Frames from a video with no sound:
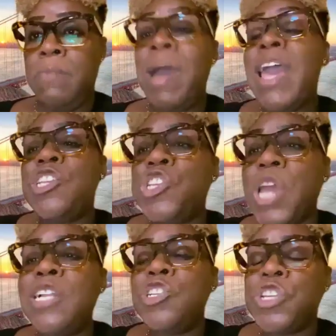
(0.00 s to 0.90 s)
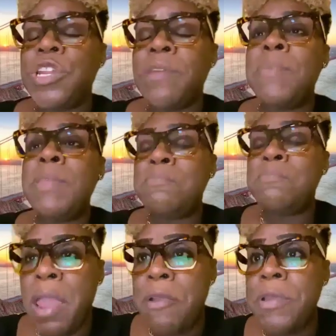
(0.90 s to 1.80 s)
My child should have
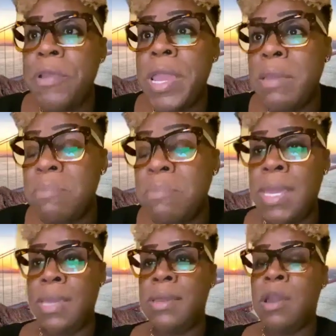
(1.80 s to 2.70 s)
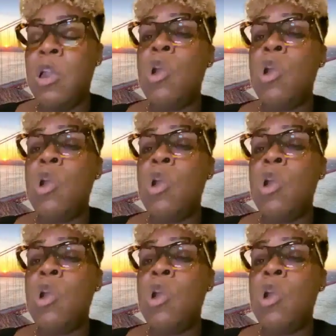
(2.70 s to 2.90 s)
been burying me.